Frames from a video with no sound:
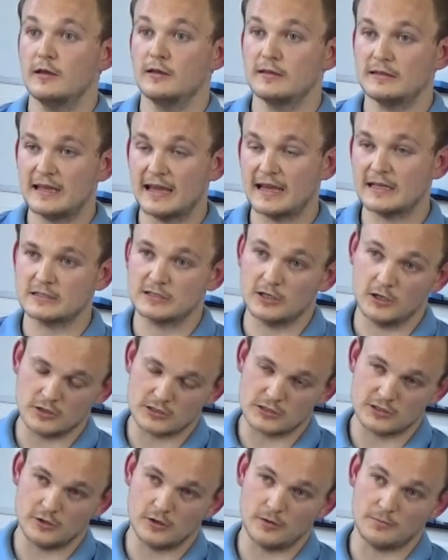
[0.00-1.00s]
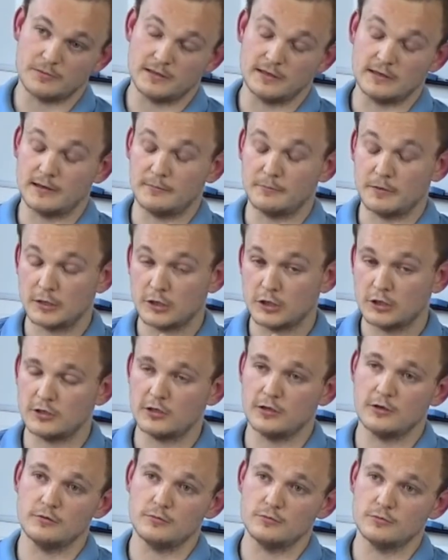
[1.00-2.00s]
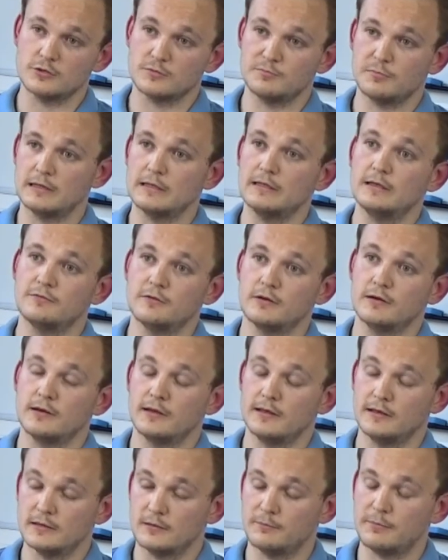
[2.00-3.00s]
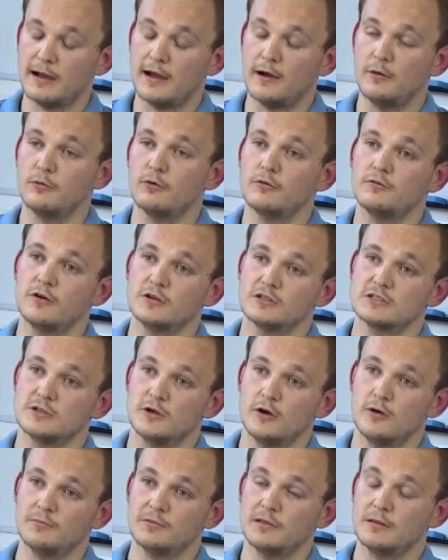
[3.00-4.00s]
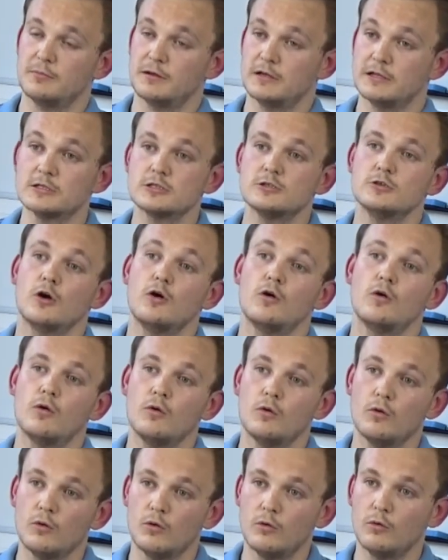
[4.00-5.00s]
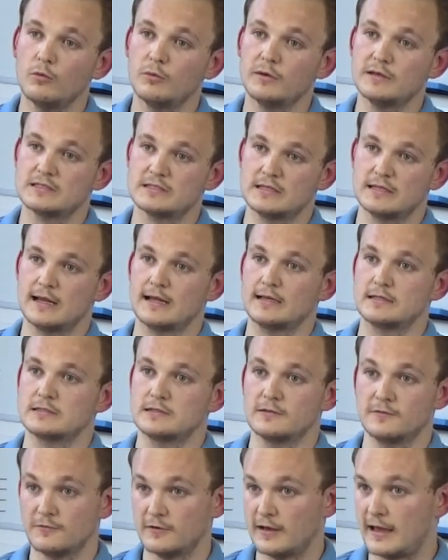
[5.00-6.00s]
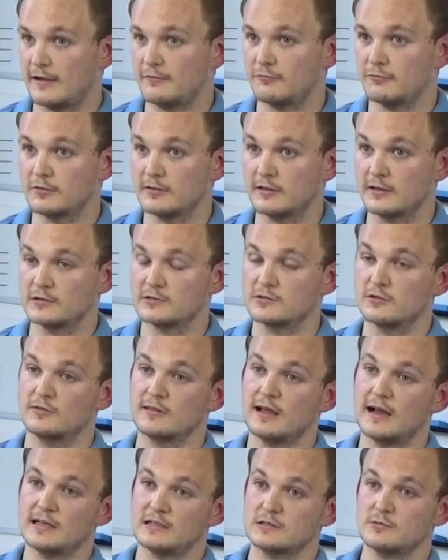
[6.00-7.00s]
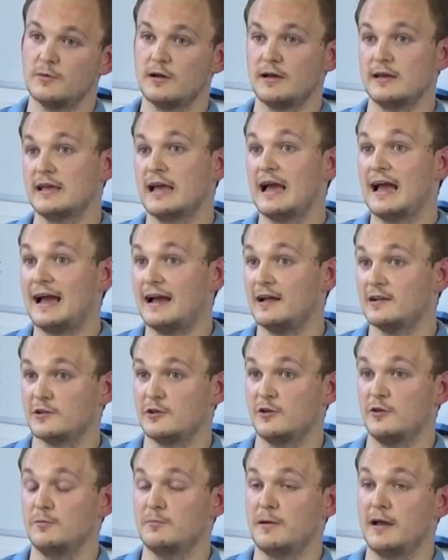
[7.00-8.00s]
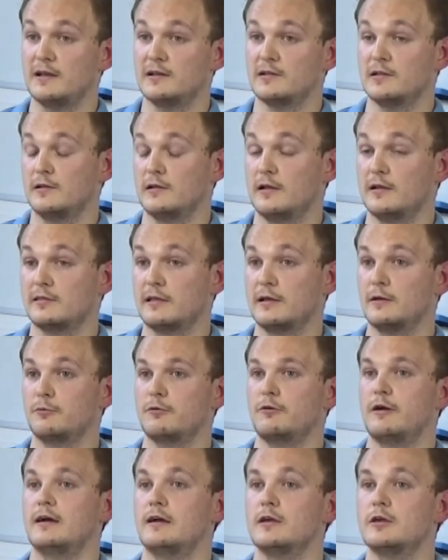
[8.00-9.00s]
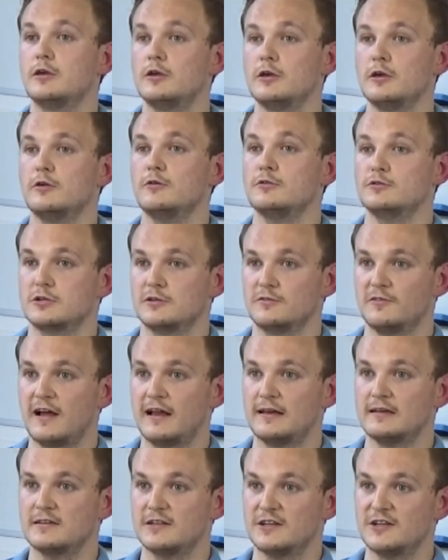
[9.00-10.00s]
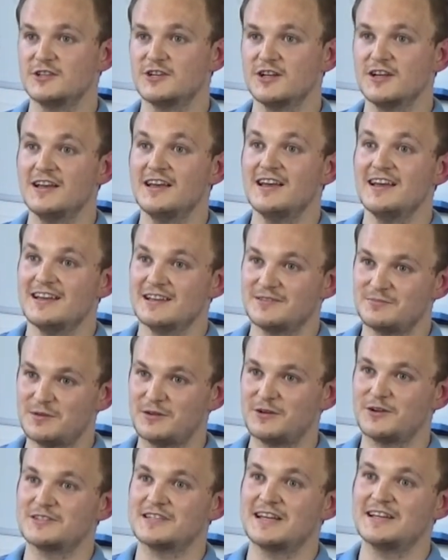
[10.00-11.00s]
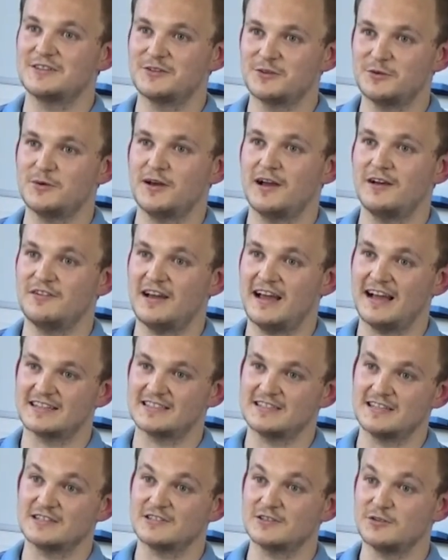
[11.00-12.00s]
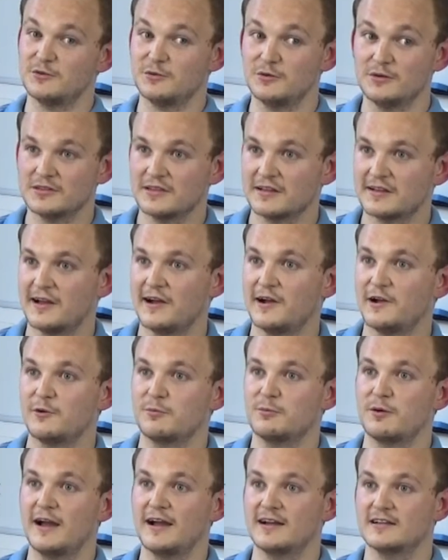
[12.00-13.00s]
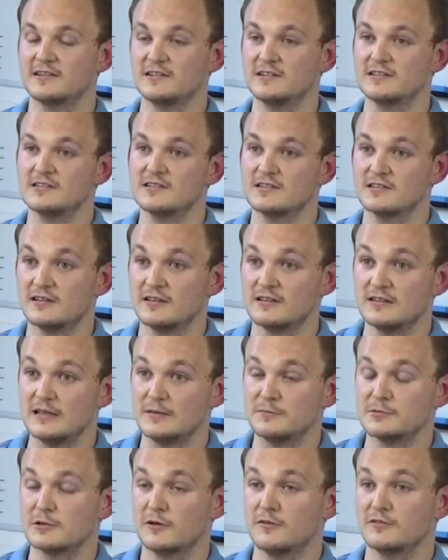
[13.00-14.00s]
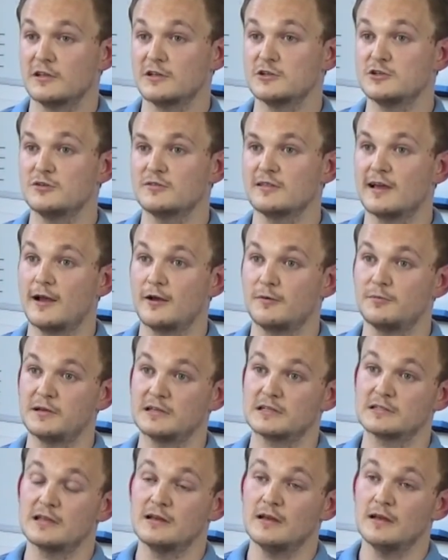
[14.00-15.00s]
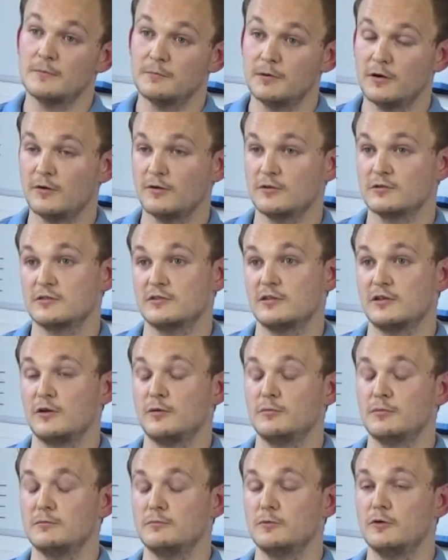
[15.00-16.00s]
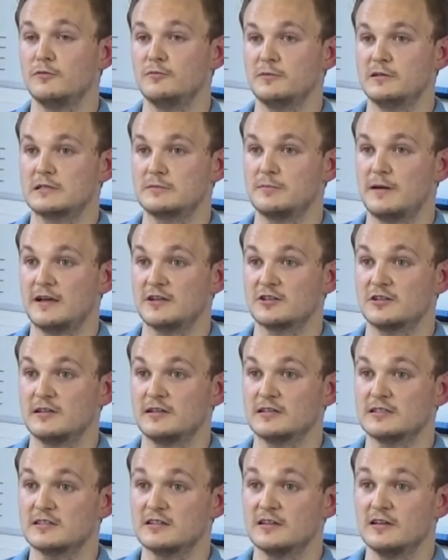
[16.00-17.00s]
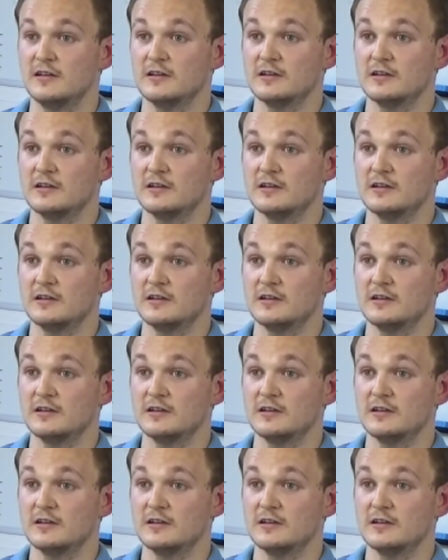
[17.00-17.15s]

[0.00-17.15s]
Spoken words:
Yes, osteopathy, and I'm a huge believer in the power of osteopathy, but it's not always the answer for everything. So that's why at Kube Medical, I think we're at a huge advantage, is because I do have access to the chiropractors, the deep soft tissue therapists, but also the human movement specialist.